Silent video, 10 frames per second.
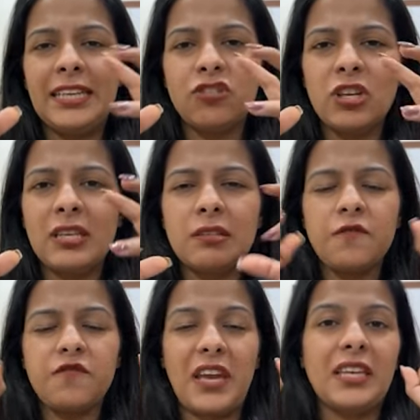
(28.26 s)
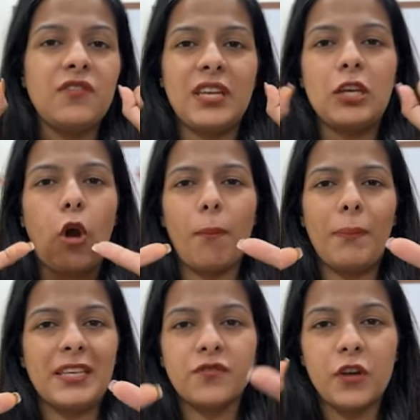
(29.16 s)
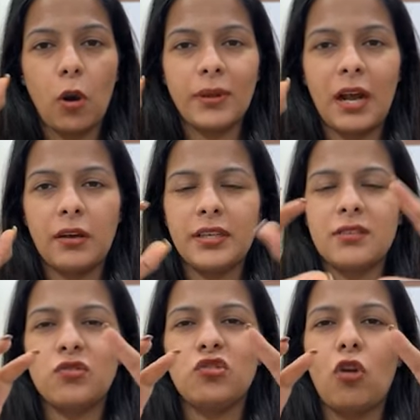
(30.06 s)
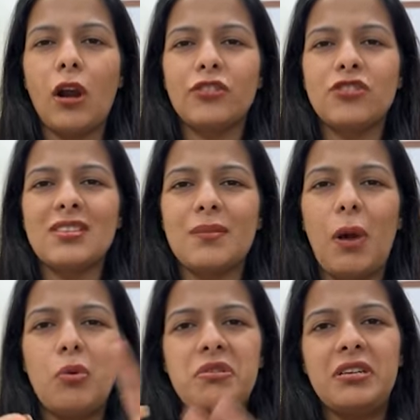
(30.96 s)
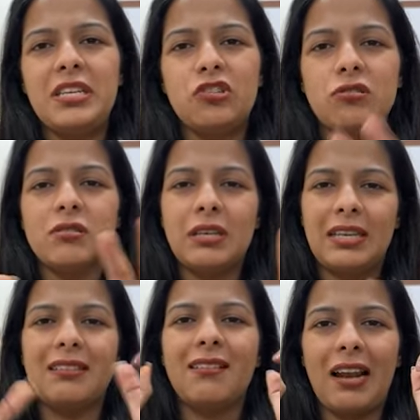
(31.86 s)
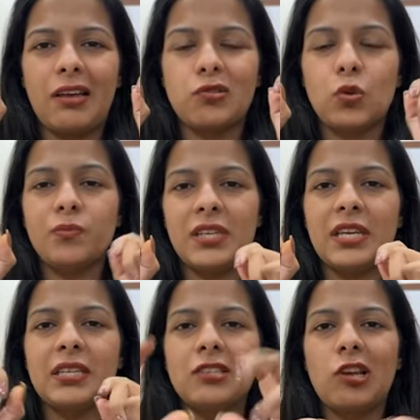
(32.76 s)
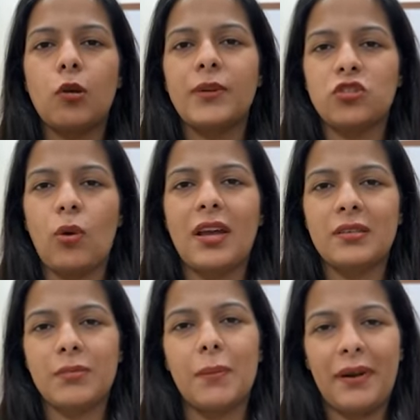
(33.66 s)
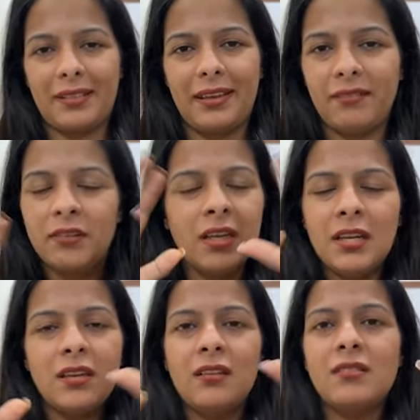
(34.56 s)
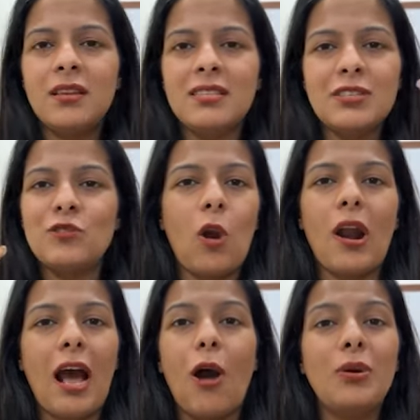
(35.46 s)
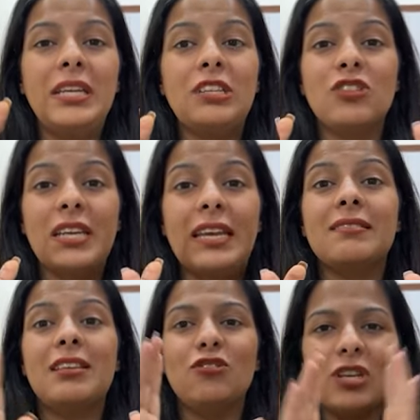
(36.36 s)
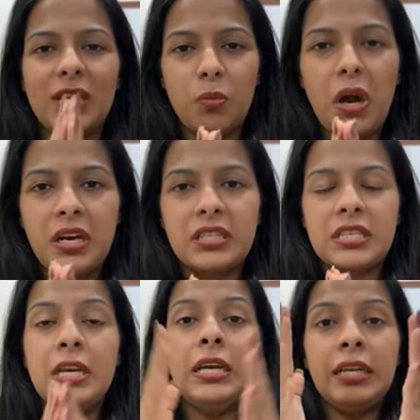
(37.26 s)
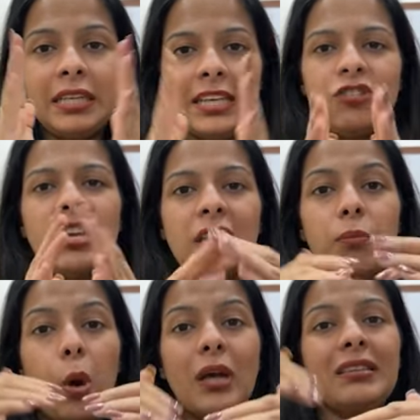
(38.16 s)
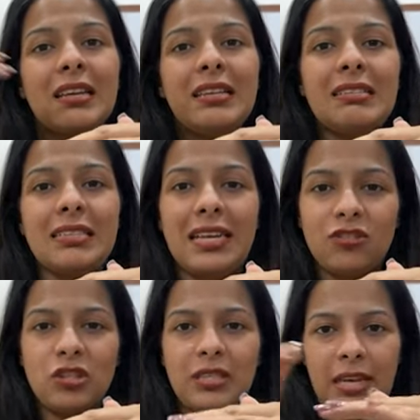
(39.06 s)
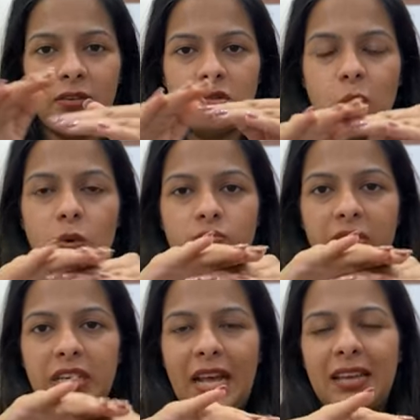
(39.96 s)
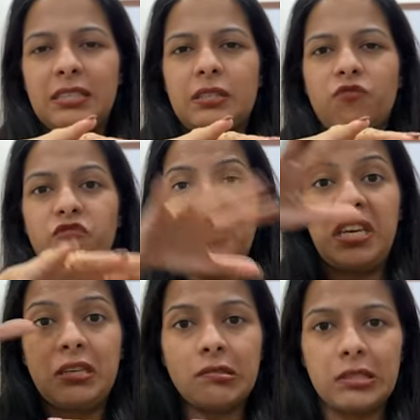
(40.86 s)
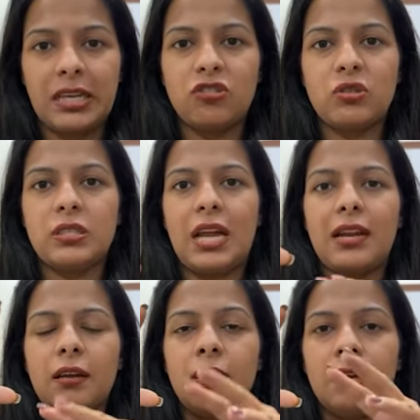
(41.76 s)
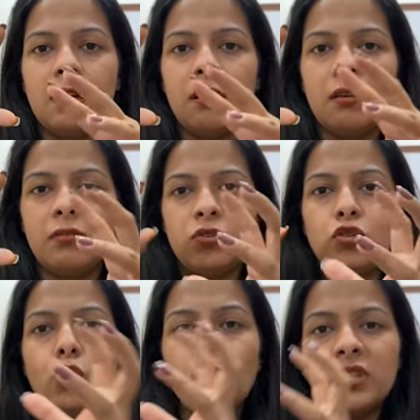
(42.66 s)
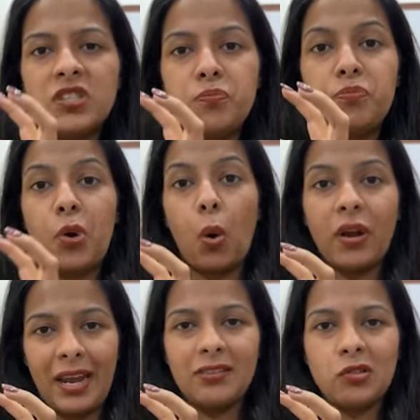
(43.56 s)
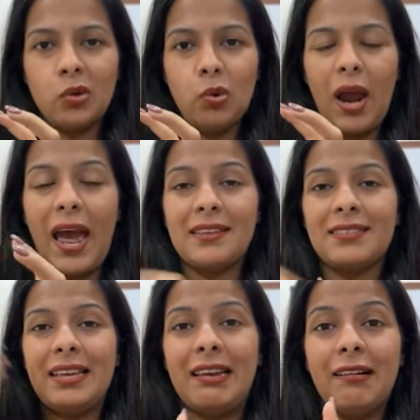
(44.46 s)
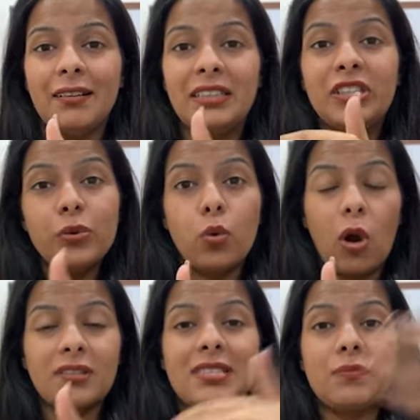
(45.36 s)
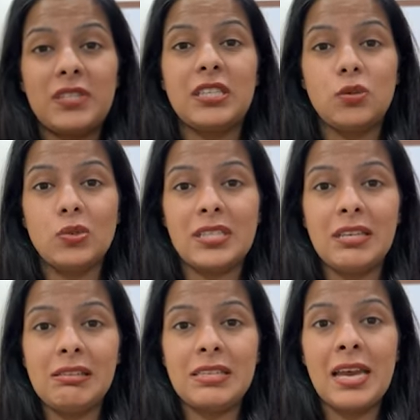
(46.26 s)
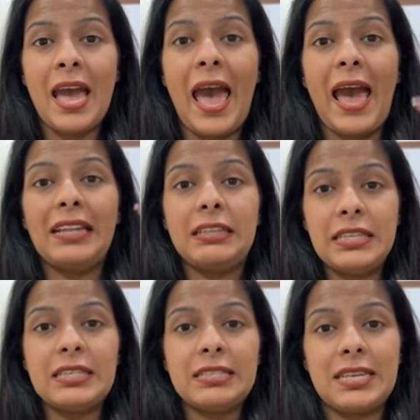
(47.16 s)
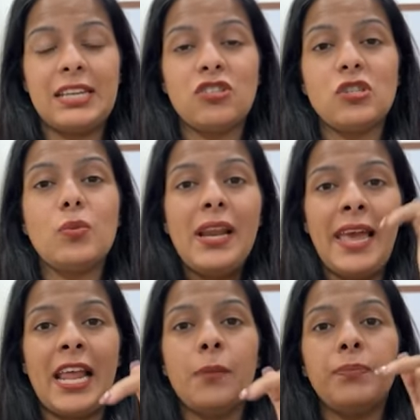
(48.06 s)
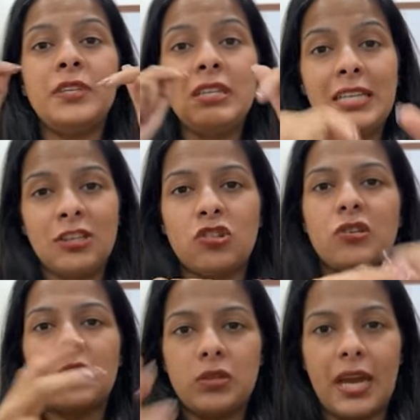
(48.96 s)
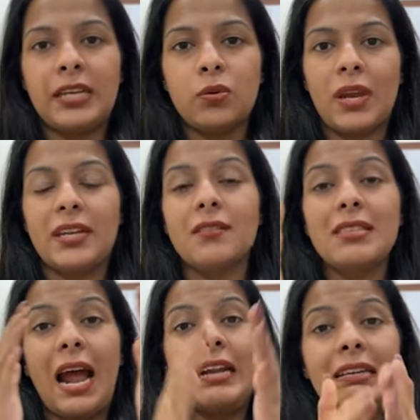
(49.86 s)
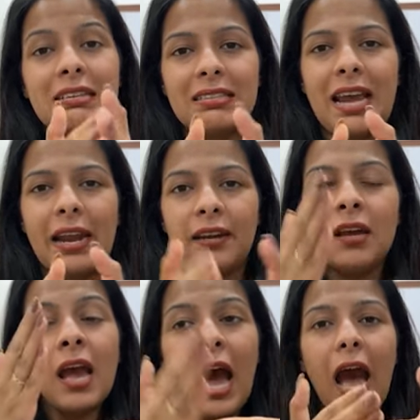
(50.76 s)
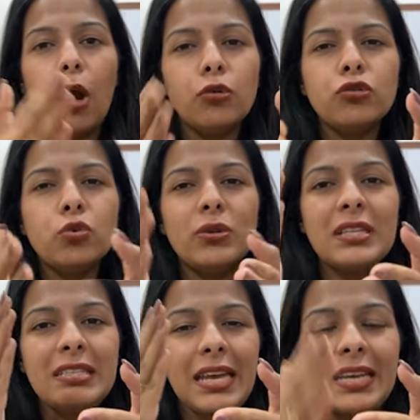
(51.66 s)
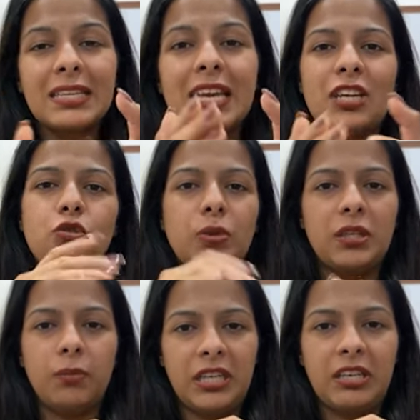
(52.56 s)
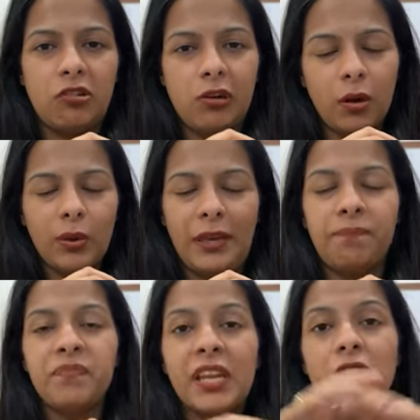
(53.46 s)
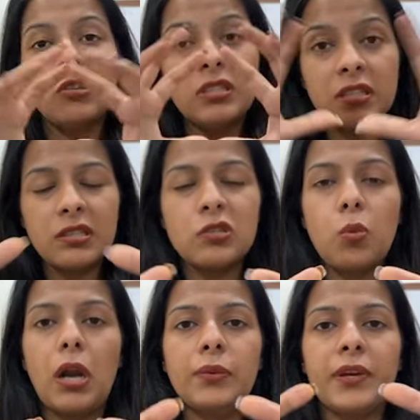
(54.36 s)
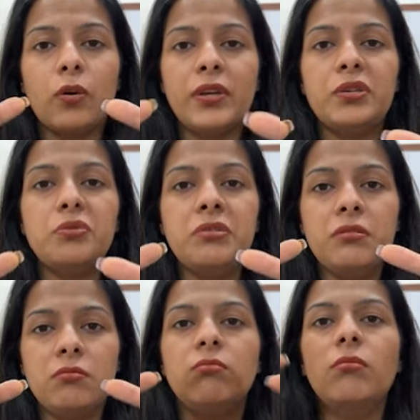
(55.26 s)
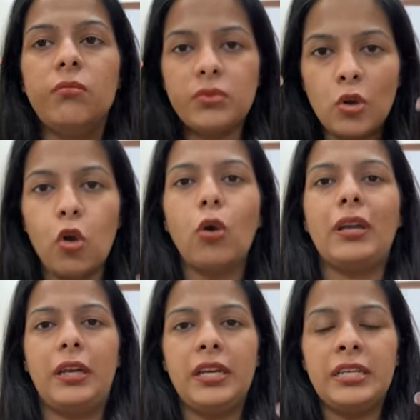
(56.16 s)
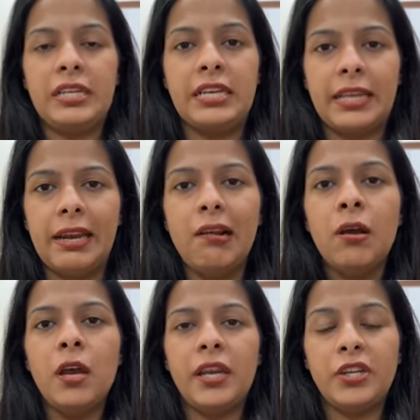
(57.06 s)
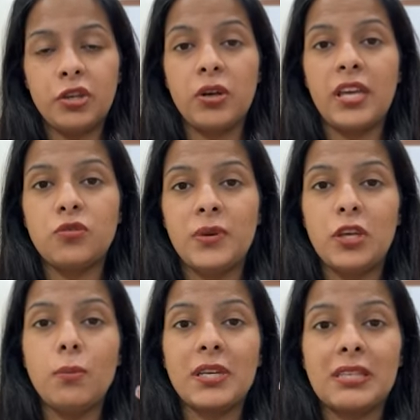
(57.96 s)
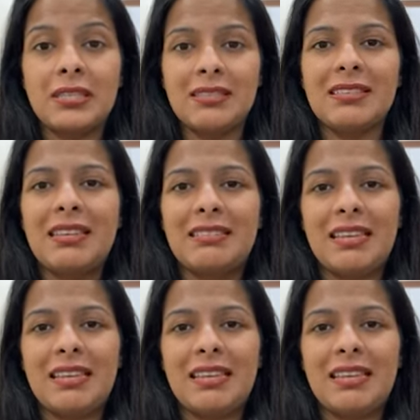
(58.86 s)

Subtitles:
teaching is a very, very complex phenomena. It is not just about a teacher sitting in a classroom saying, ki chalo bachcho, aaj hum ye padhte hain. This is not how teaching essentially works. Teaching ke bahut sare stages hain. So it has various stages that students progress through as they learn new concepts and new skills. And these stages will help the teachers or the educators understand how students engage with the material. Okay, so this is what we are going to look in detail in today's video, because this is